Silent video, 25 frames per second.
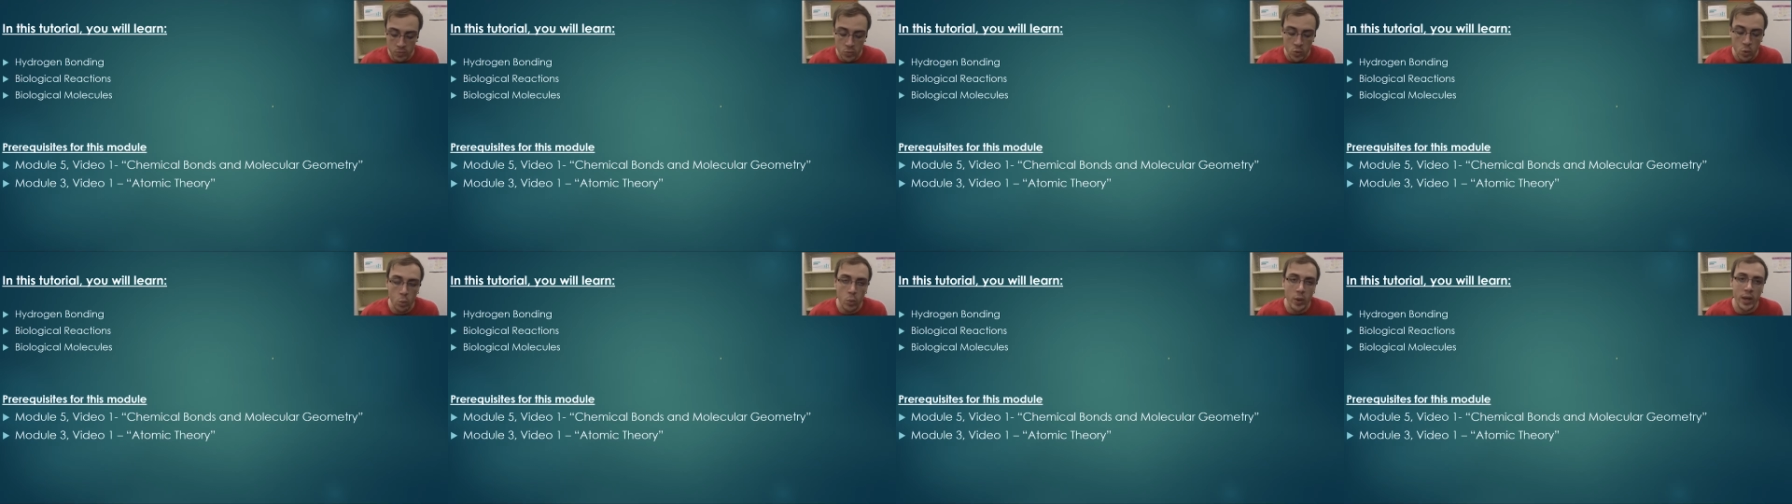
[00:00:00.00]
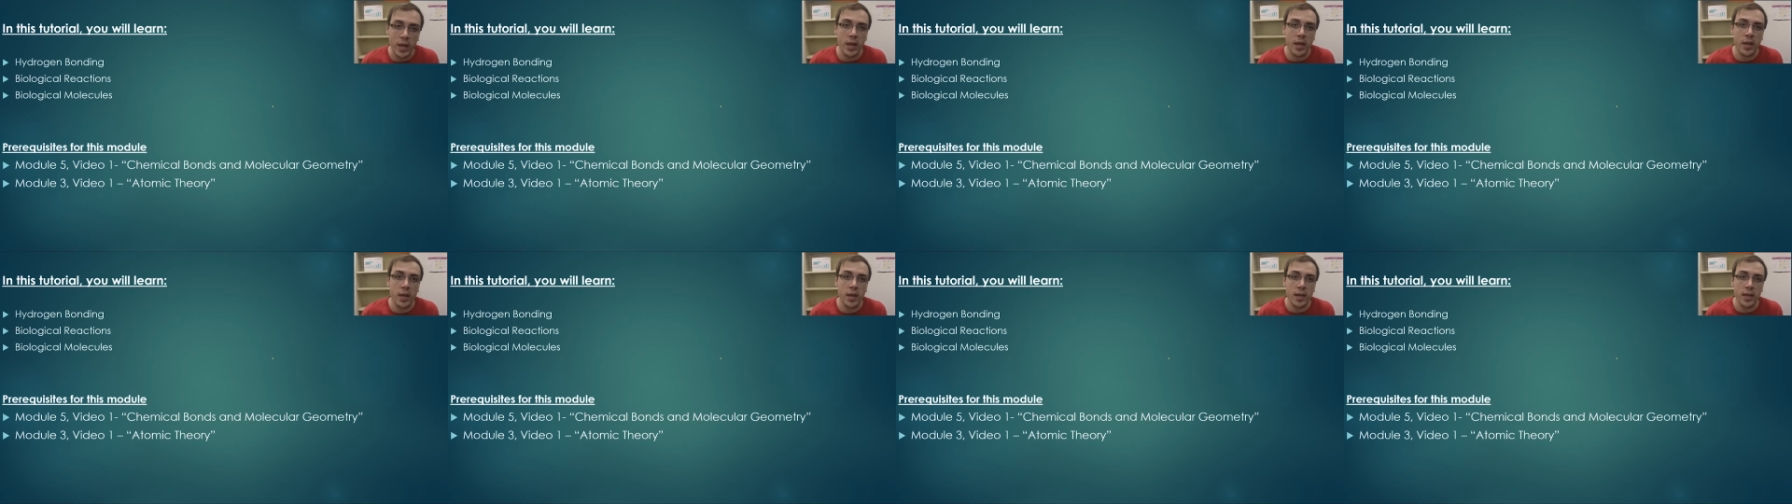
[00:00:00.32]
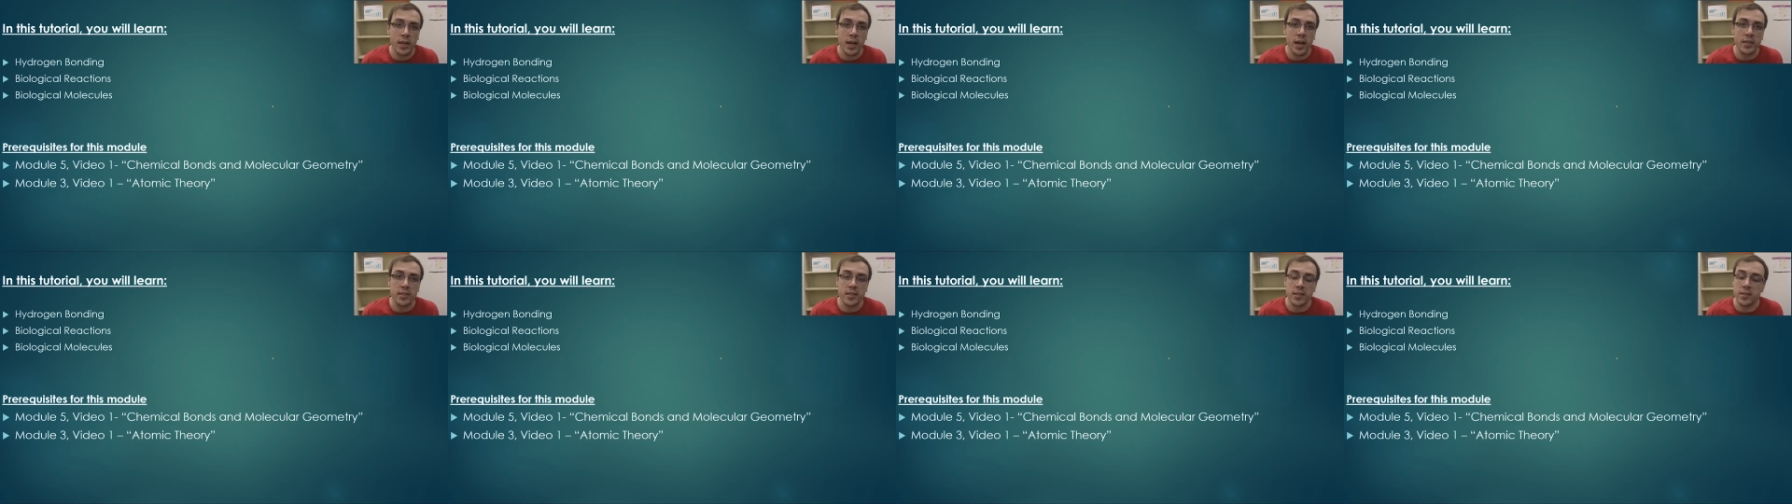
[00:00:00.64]
we
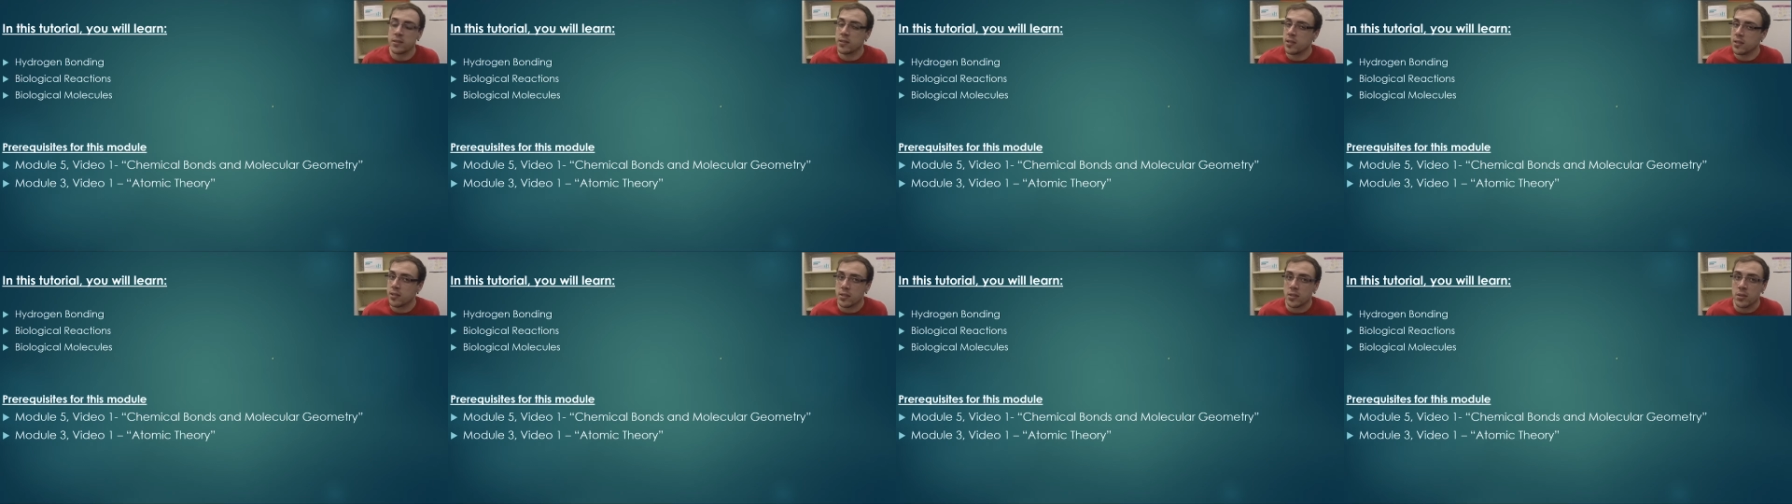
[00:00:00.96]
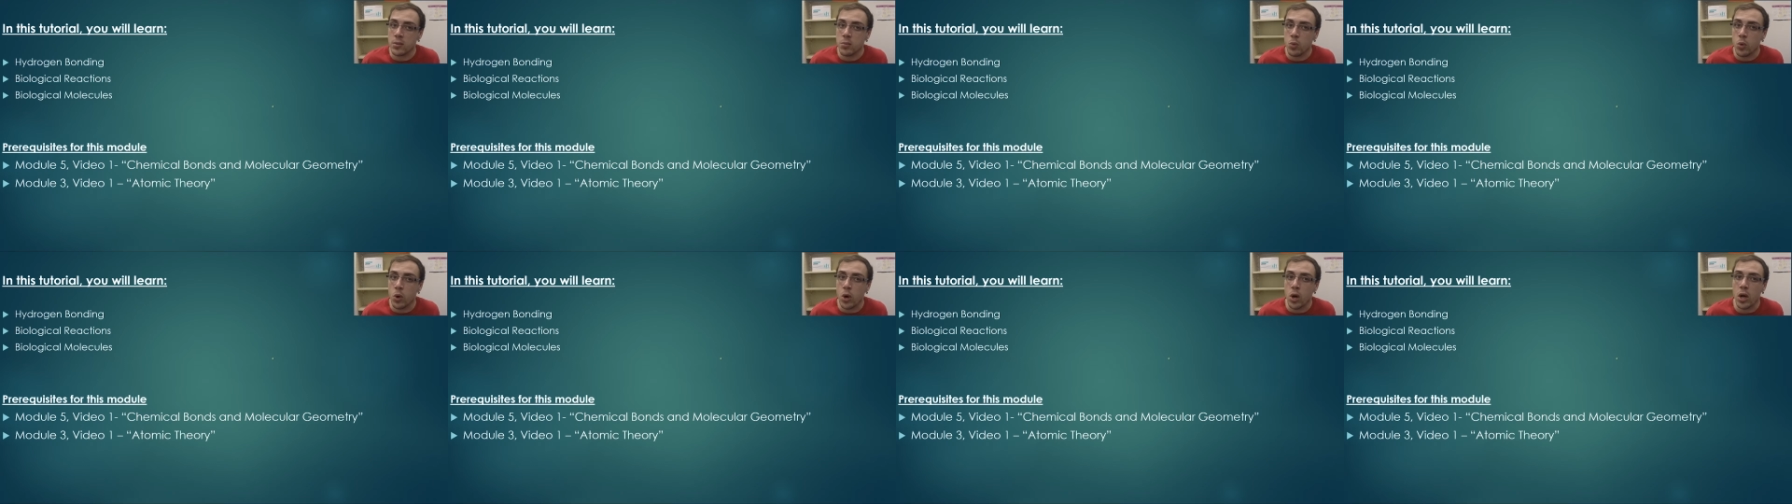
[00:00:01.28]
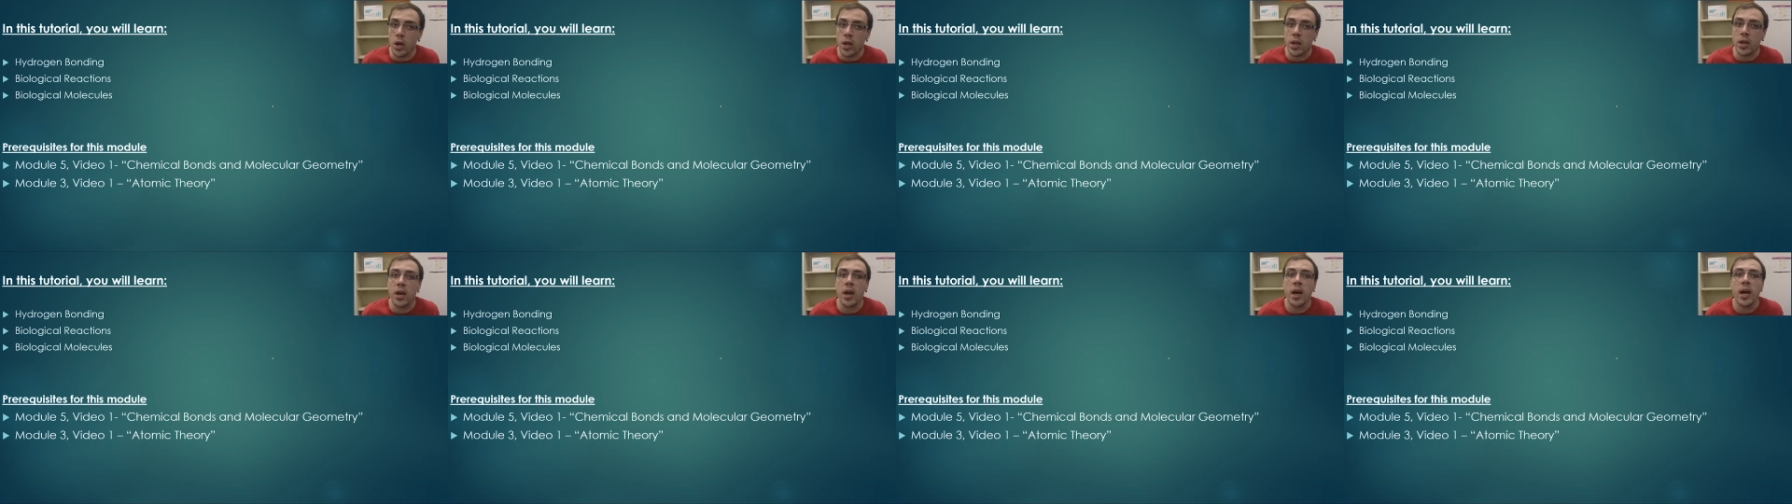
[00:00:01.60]
as a system
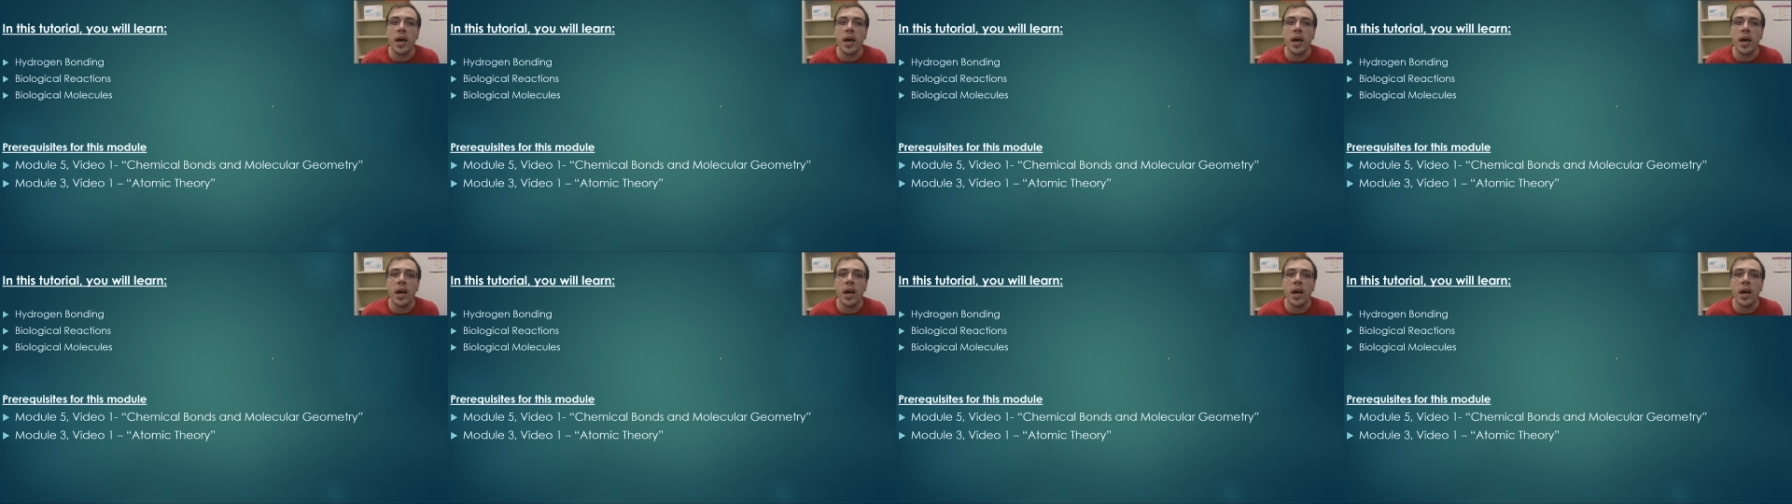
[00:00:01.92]
work,